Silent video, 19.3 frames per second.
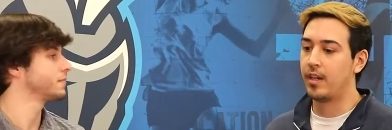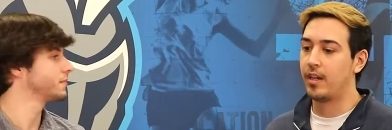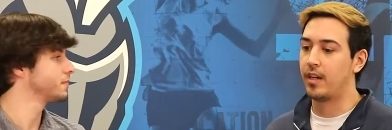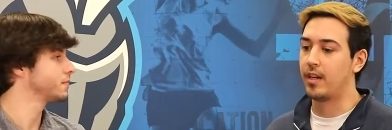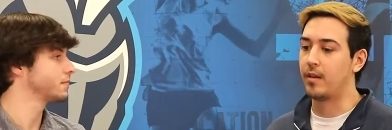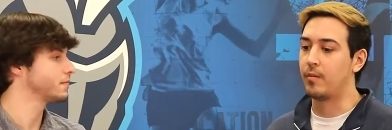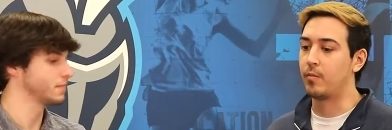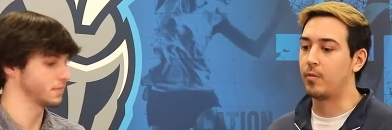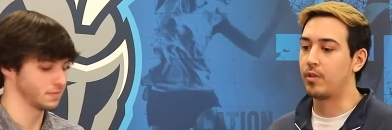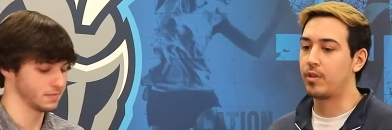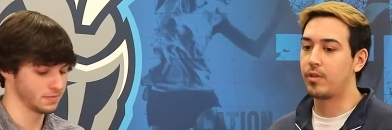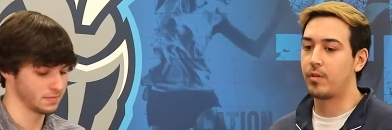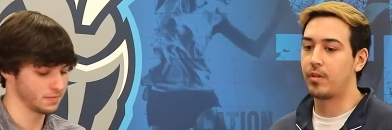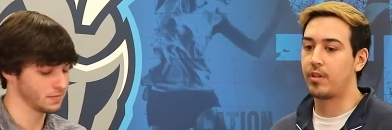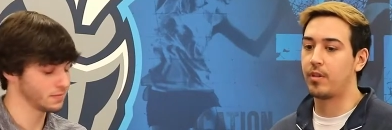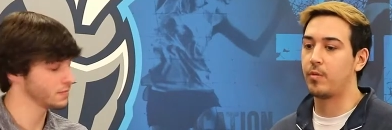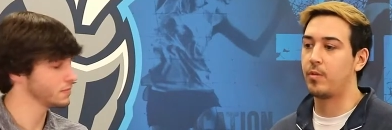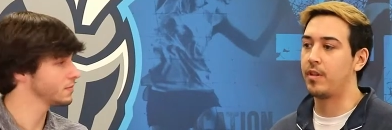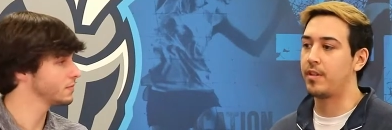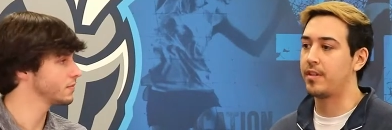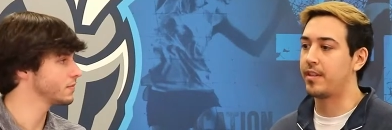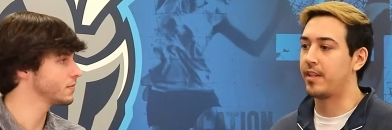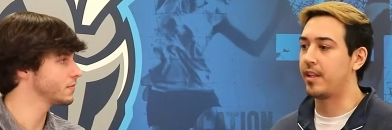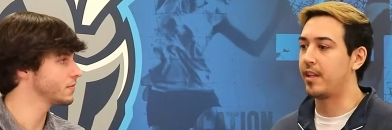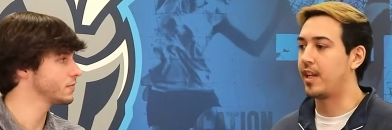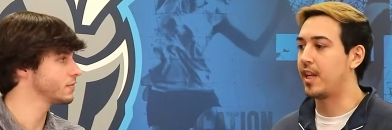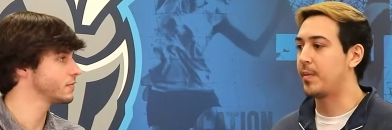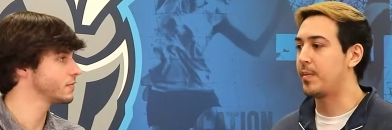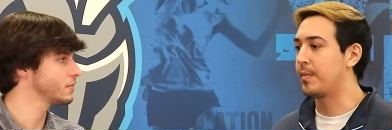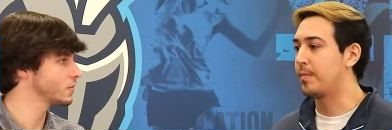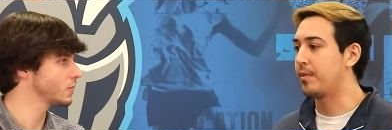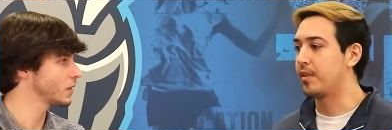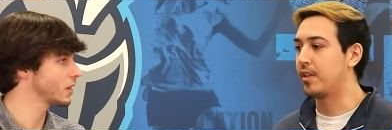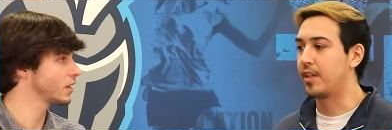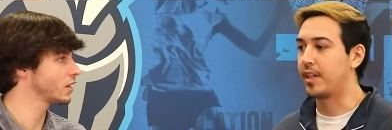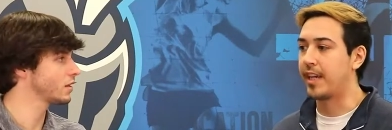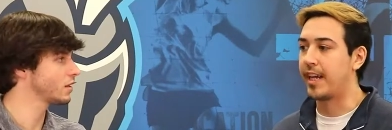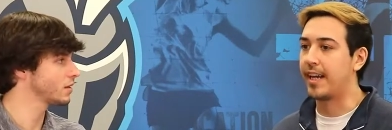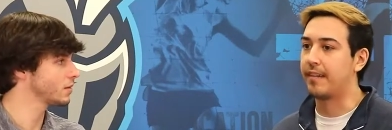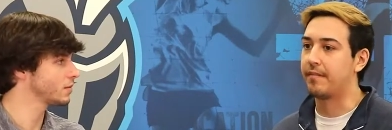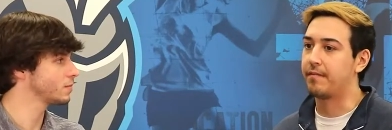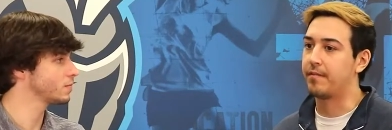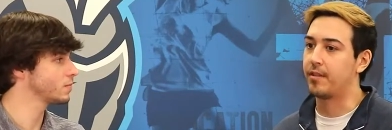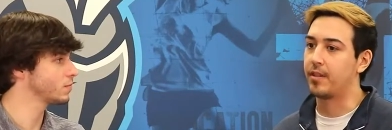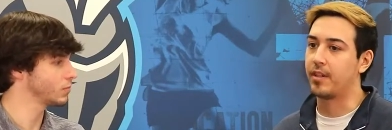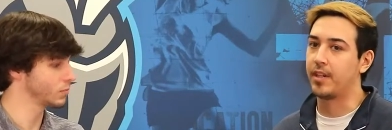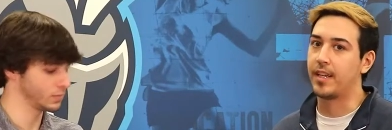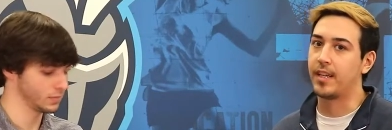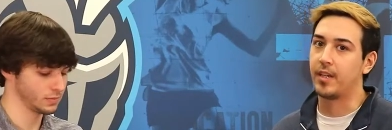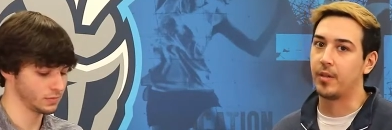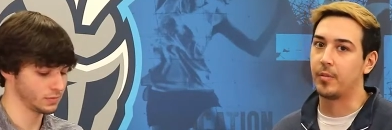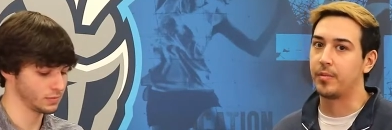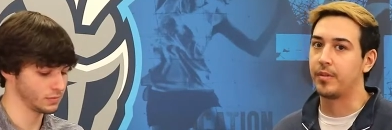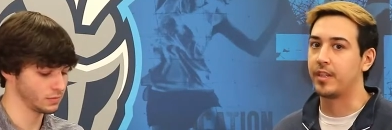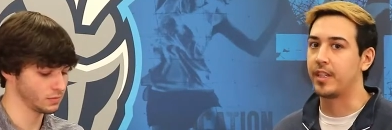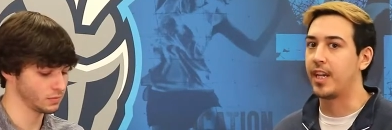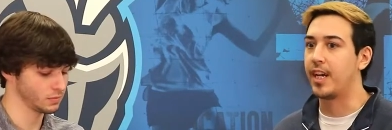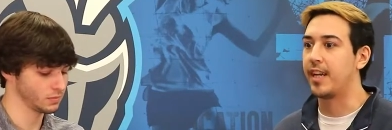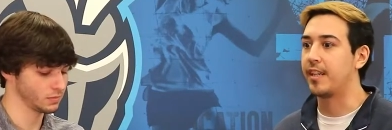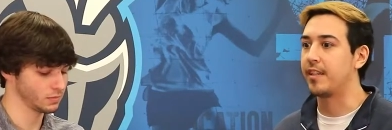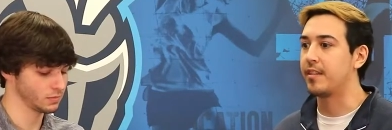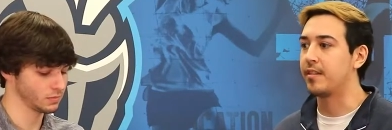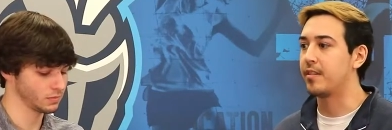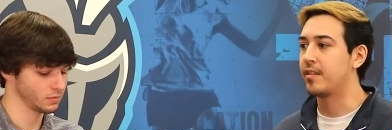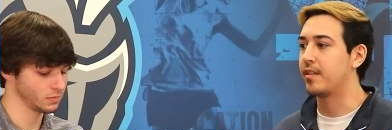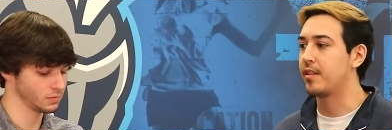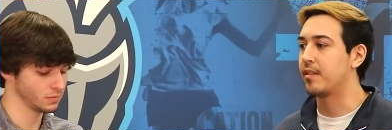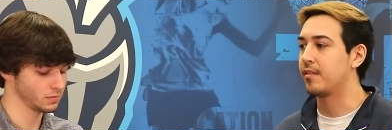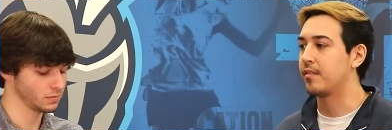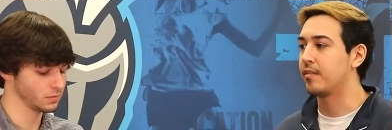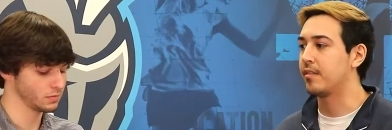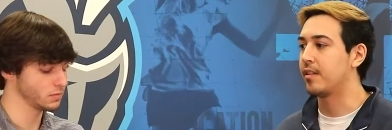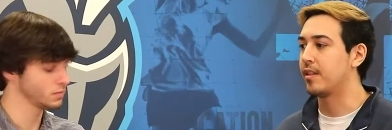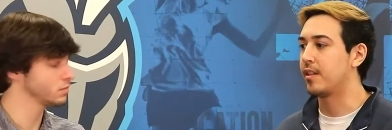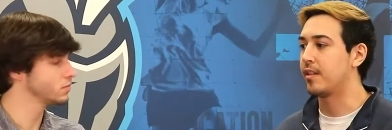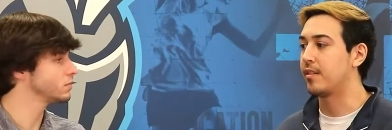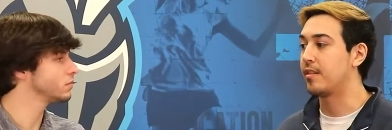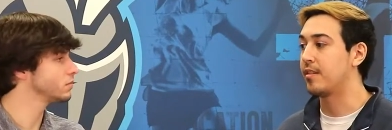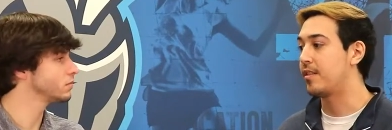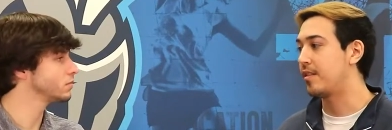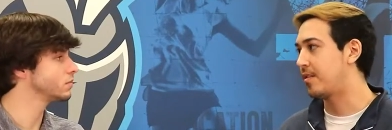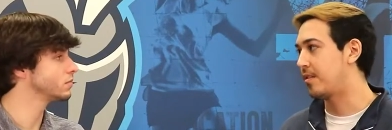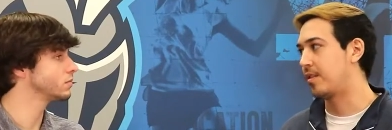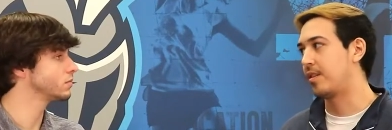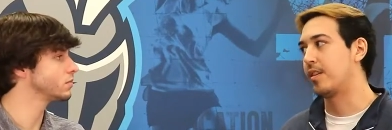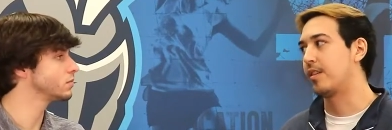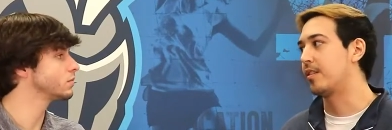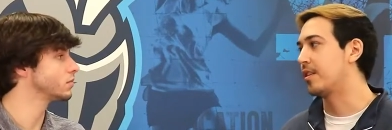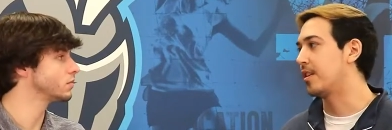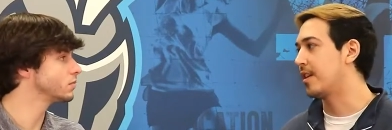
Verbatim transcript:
Speaker 1: uh, we're sort of the ones that a lot of people look at for help and guidance. And uh, the CCL